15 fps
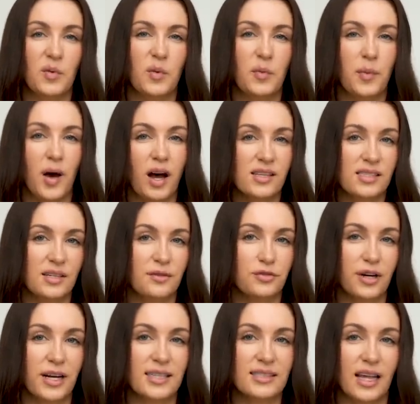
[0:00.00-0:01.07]
with positive
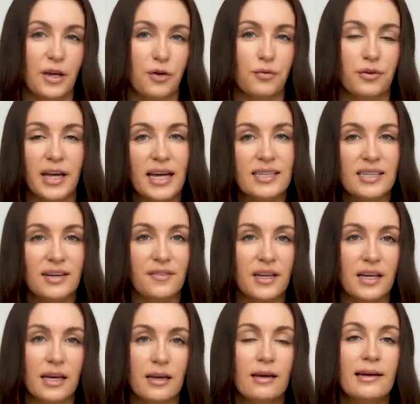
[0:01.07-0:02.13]
traits like
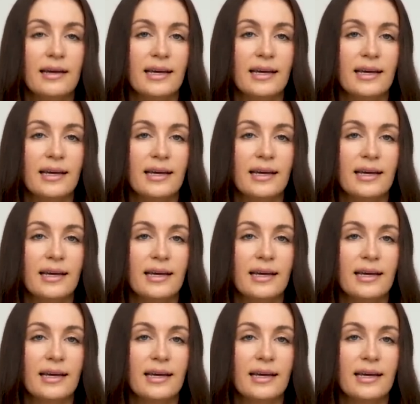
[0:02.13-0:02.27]
creativity,